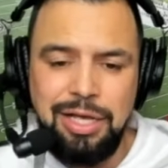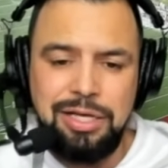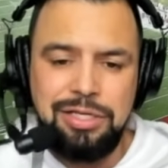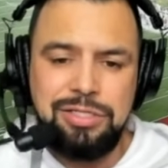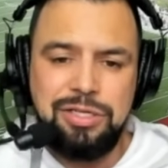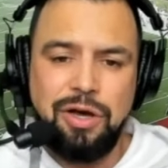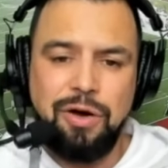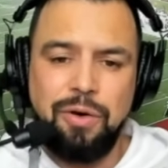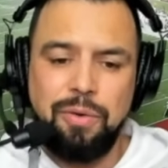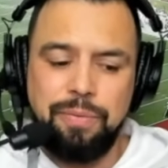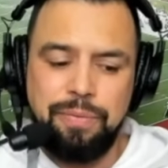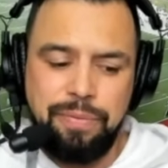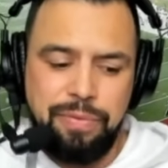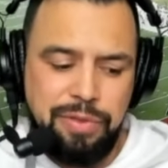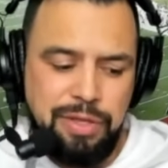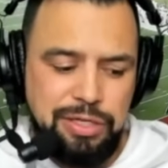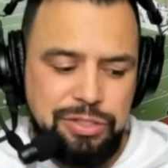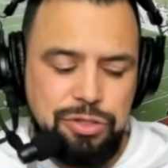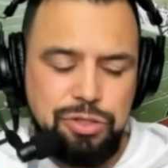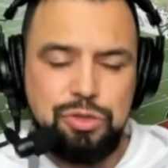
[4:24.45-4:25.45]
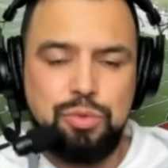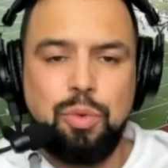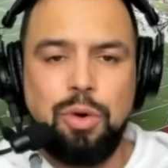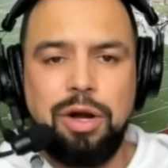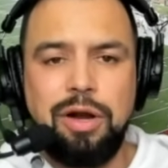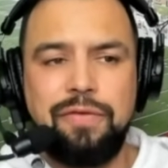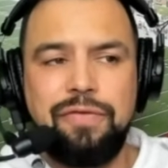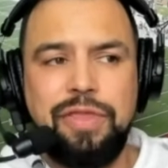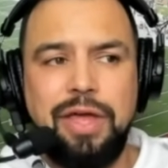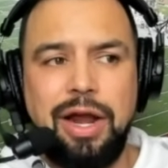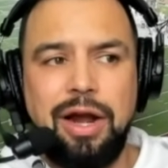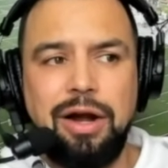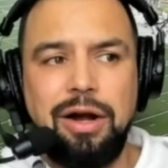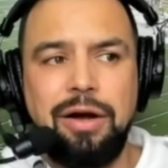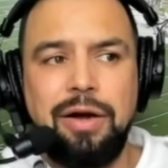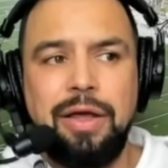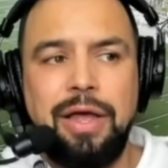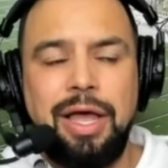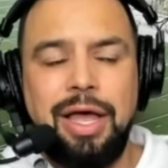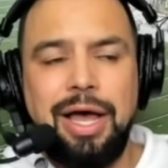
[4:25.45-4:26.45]
So this was one of
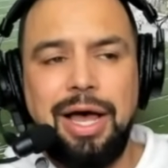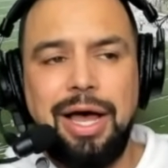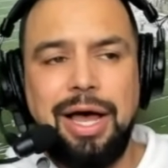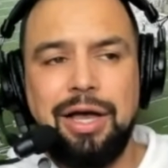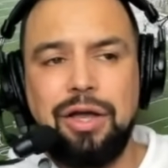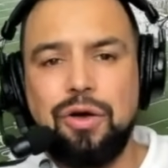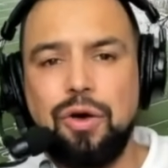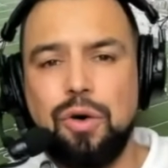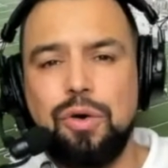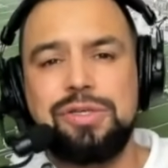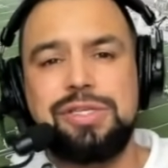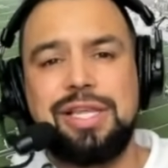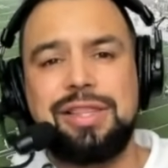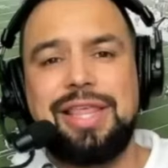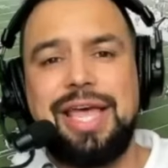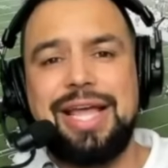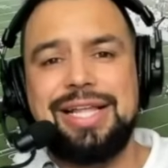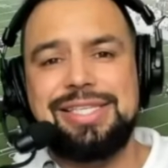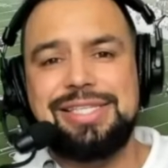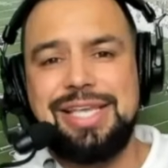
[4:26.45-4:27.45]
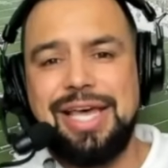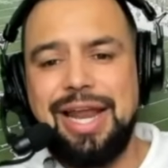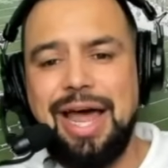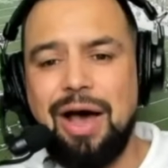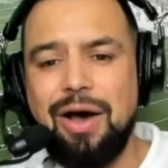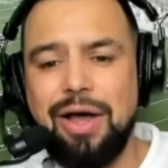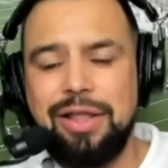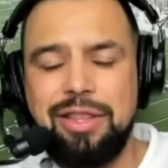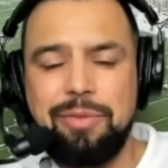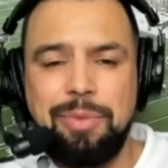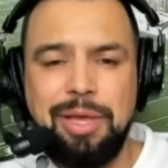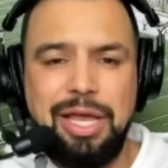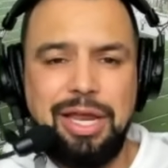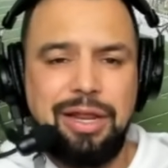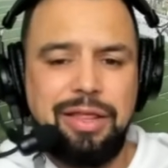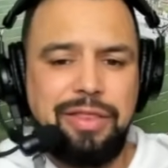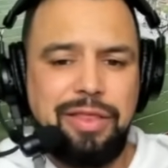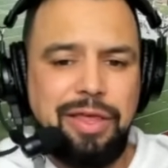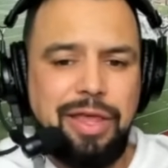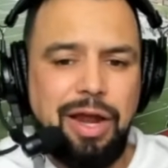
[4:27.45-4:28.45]
their goals that they had set out at the
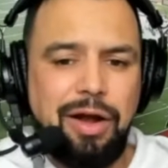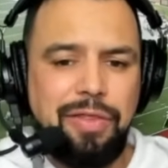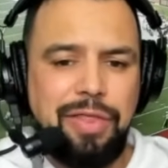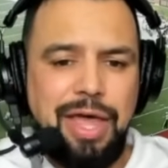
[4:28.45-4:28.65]
beginning of the year.